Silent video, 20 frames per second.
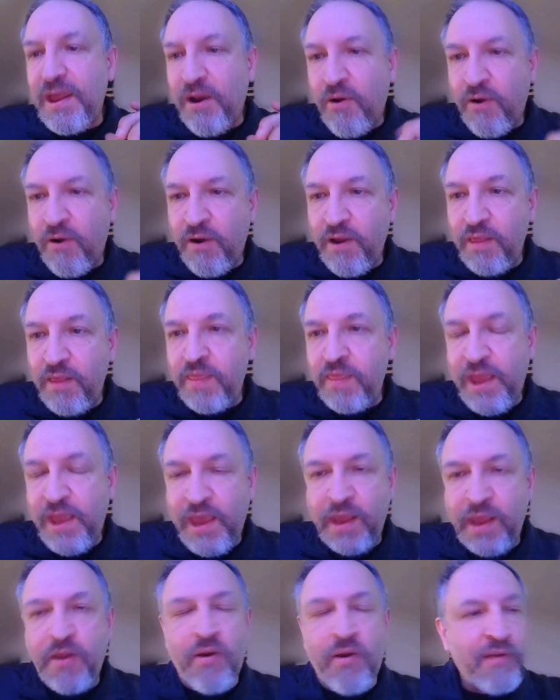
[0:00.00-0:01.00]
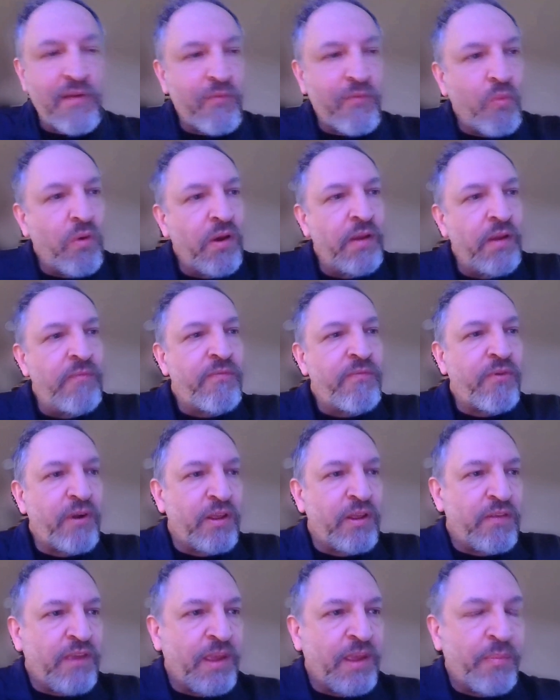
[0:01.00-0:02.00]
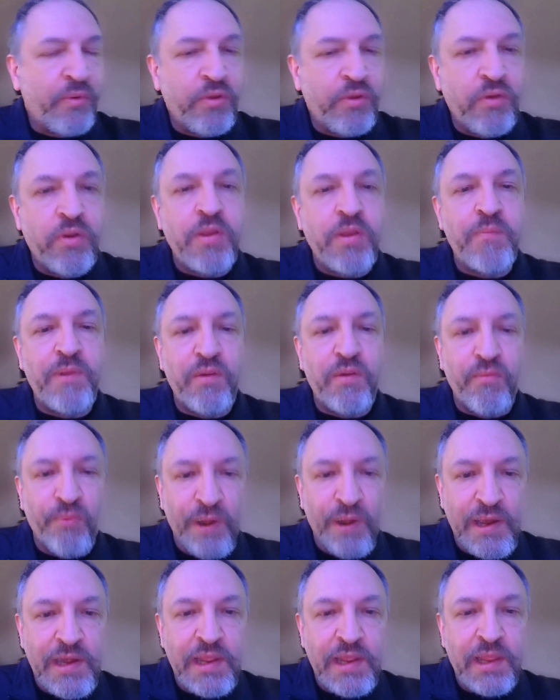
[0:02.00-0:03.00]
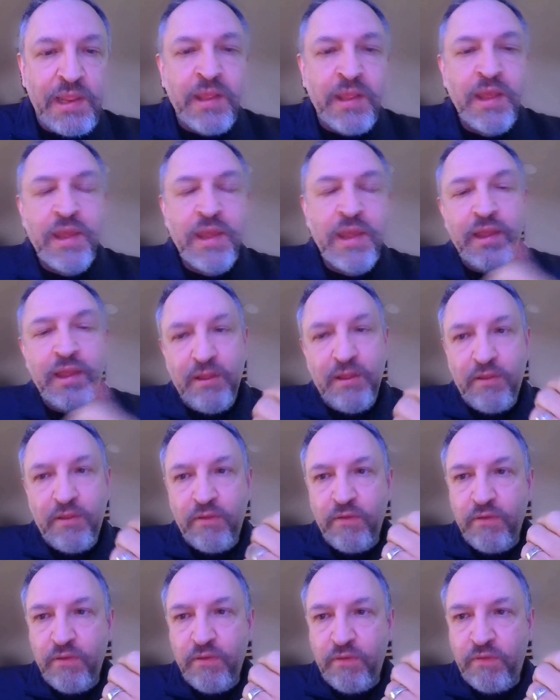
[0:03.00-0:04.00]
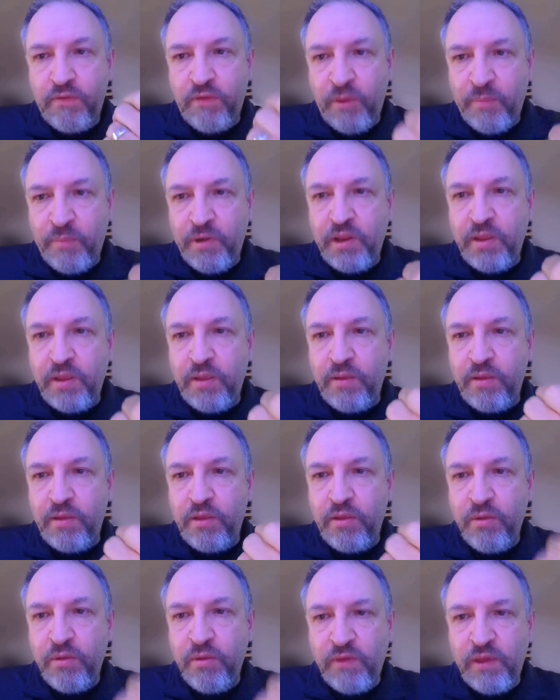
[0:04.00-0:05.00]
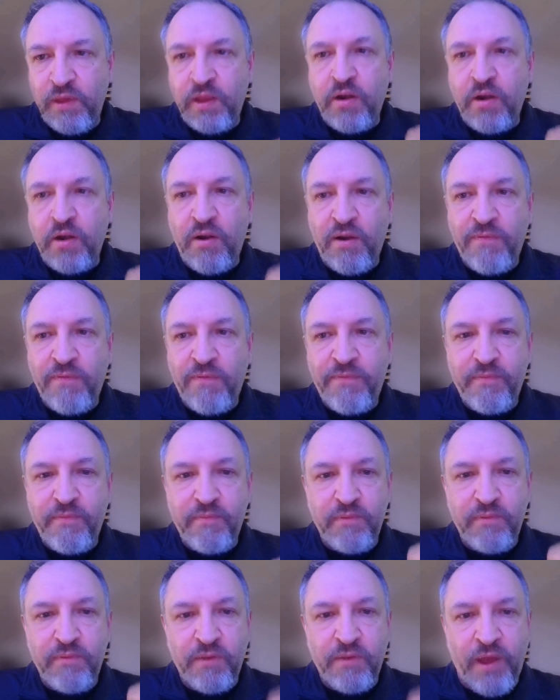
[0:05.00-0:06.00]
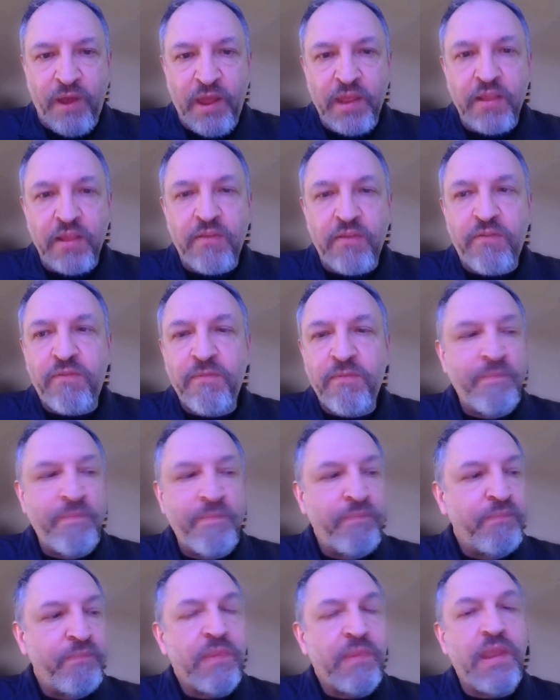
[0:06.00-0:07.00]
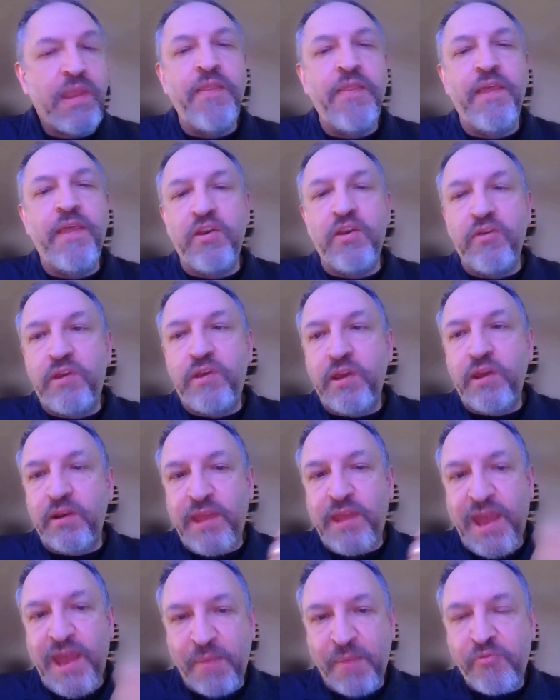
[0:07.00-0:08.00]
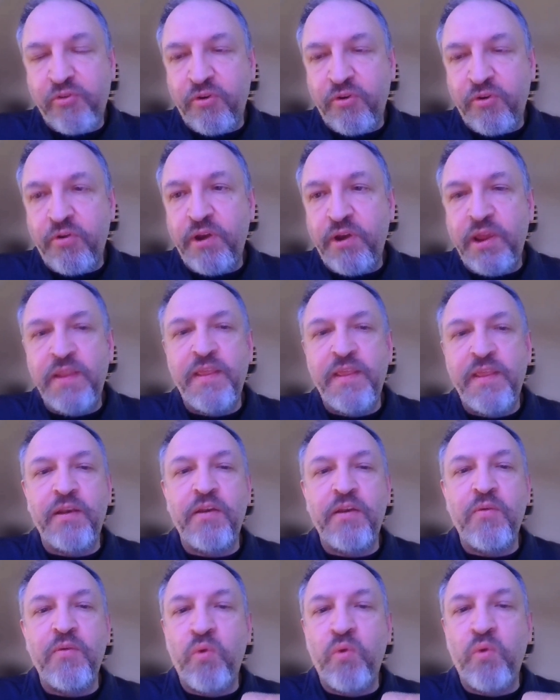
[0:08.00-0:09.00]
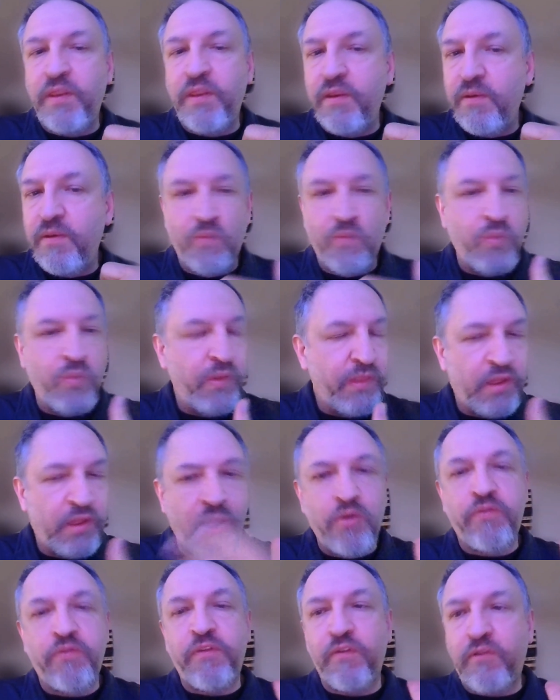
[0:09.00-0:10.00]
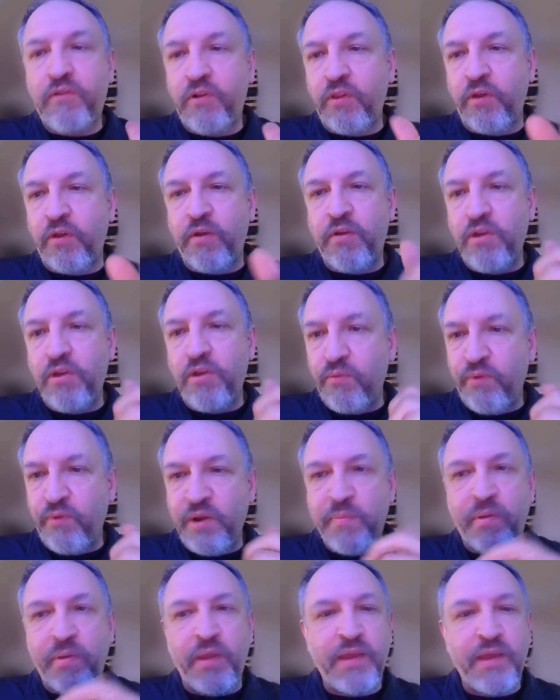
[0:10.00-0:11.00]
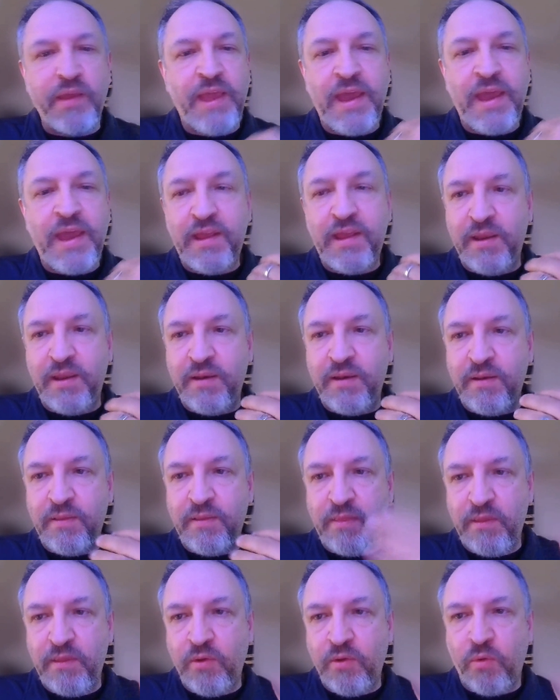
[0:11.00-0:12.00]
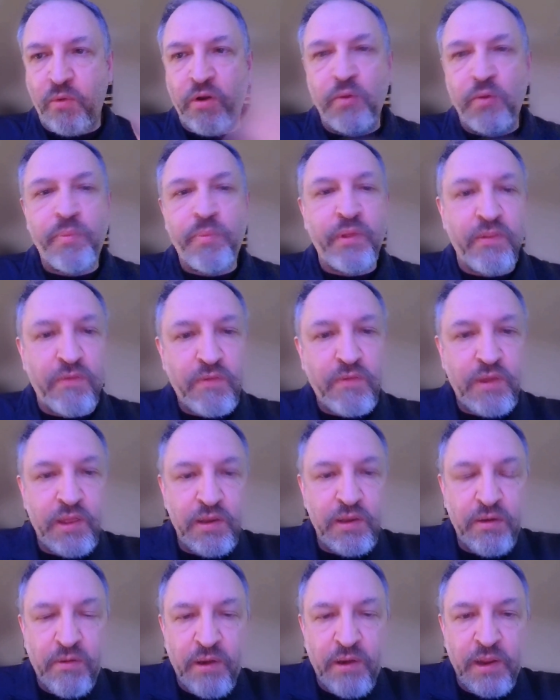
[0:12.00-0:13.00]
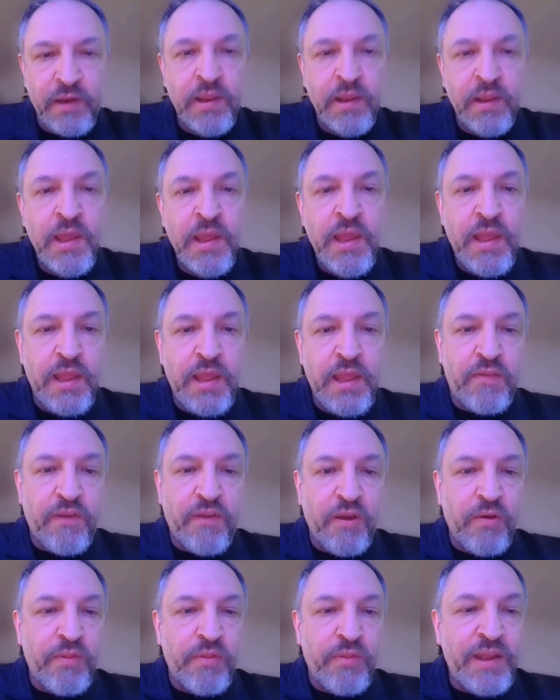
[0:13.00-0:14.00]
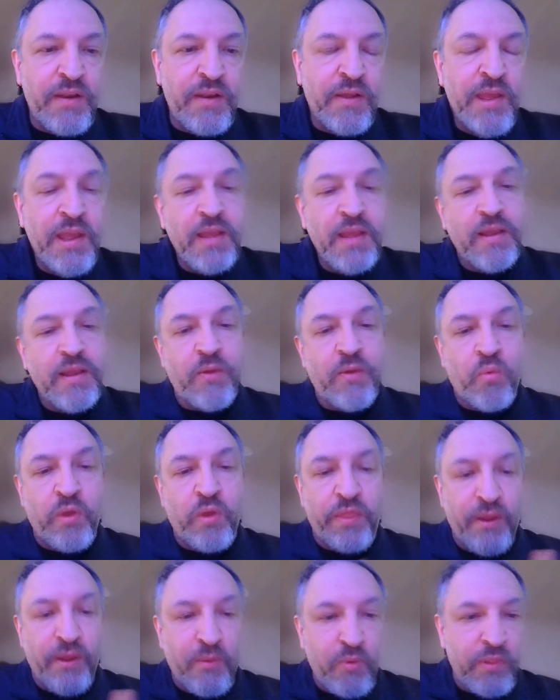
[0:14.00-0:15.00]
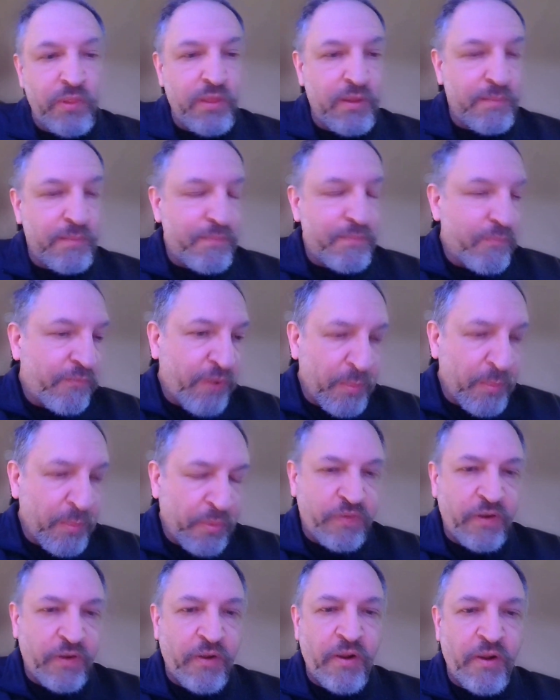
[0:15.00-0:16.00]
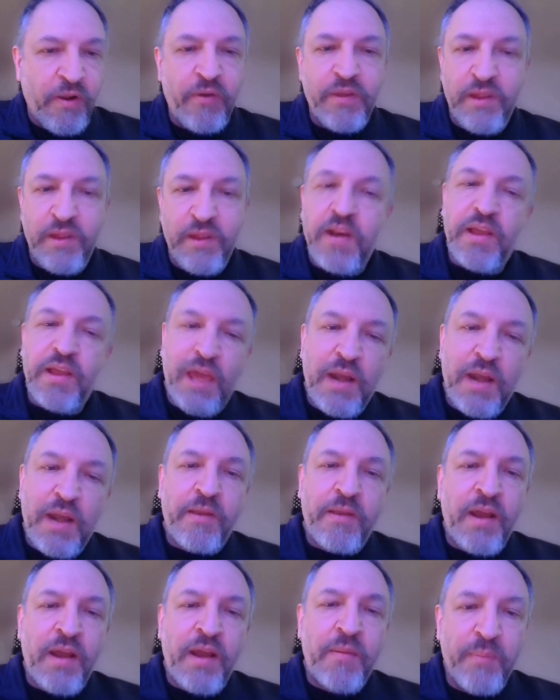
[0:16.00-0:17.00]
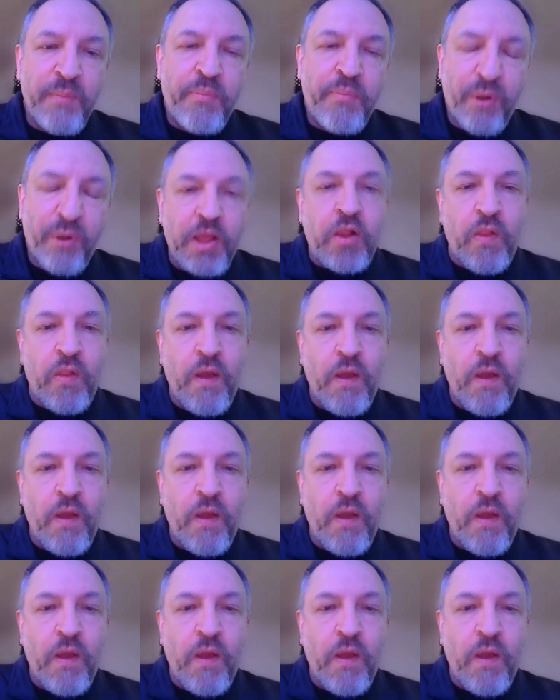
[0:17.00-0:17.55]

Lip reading: the Hack RF1, for an example, you could be reading somebody using an RF device, and then you can capture, and then when the coast is clear, you replay that, and the door opens, and you're in. And so they don't, with a flipper zero, you gotta kind of be pretty